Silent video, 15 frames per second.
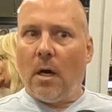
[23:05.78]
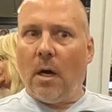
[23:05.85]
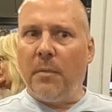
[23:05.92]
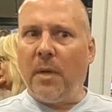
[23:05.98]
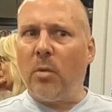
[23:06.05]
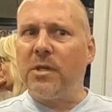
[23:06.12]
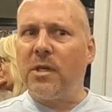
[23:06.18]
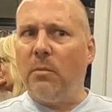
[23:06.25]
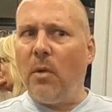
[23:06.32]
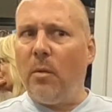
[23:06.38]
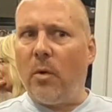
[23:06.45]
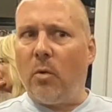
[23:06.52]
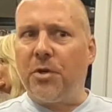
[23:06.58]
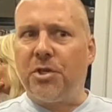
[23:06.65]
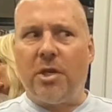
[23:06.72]
There was a
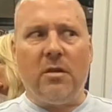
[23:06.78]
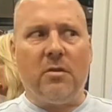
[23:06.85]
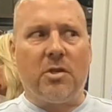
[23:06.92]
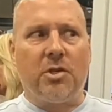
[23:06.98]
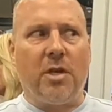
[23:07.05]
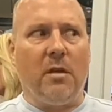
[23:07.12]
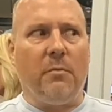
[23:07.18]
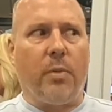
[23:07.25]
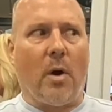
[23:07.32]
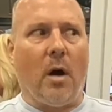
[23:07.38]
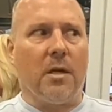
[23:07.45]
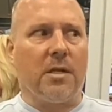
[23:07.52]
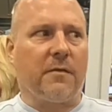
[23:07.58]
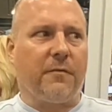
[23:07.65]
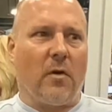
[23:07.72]
moment where she
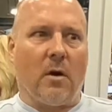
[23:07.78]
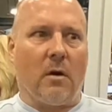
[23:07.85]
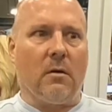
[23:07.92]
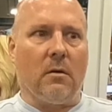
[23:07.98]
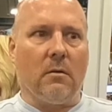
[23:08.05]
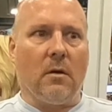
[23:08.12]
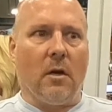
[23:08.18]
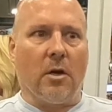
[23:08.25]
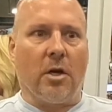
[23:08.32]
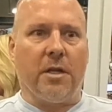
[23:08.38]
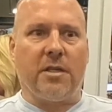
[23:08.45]
paused for a good